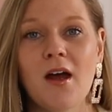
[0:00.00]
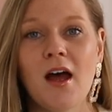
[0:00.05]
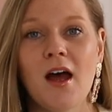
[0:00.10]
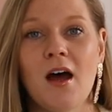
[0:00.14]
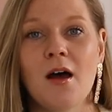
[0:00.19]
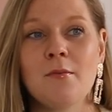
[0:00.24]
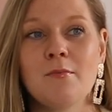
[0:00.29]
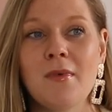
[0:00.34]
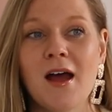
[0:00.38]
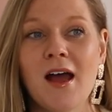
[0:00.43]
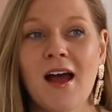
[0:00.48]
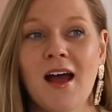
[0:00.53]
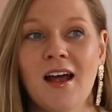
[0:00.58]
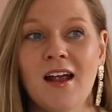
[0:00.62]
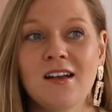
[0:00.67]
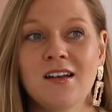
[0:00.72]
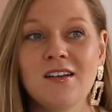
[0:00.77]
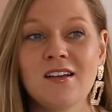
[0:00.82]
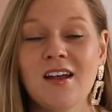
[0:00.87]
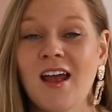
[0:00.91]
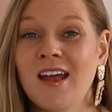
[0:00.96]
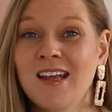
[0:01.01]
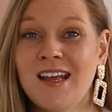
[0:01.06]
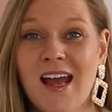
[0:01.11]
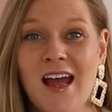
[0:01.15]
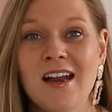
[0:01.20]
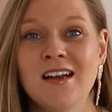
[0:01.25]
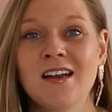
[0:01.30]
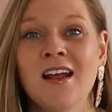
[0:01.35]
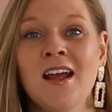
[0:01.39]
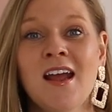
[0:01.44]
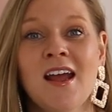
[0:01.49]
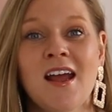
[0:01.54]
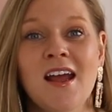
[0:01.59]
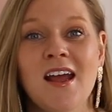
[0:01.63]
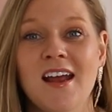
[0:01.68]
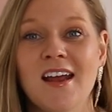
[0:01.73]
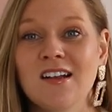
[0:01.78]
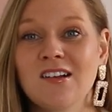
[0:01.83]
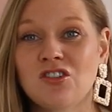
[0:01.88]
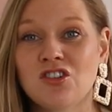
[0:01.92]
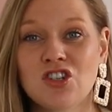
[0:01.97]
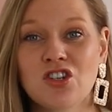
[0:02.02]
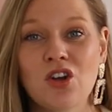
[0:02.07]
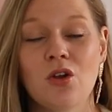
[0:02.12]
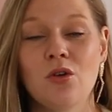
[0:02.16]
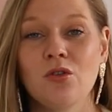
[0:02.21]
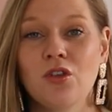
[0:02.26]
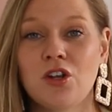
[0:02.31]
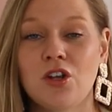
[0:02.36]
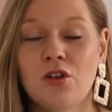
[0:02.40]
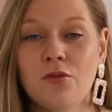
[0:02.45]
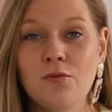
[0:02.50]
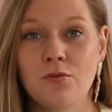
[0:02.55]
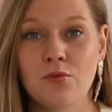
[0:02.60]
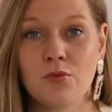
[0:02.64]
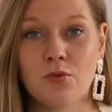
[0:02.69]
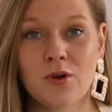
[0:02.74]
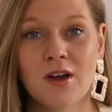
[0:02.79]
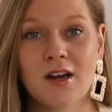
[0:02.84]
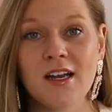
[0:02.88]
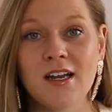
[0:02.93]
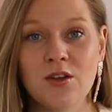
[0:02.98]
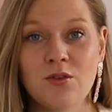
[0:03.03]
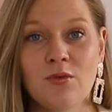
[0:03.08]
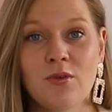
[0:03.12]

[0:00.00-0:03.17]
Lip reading: And again, it'll show that you've really,